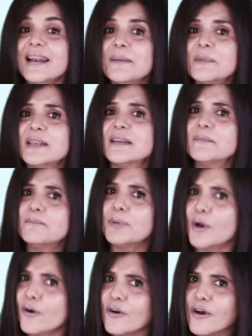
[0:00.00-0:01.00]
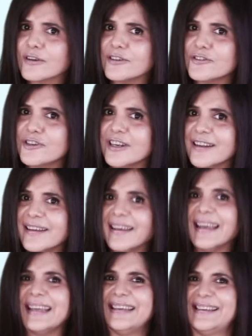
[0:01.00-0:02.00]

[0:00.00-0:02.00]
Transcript: unlimited pure oxygen?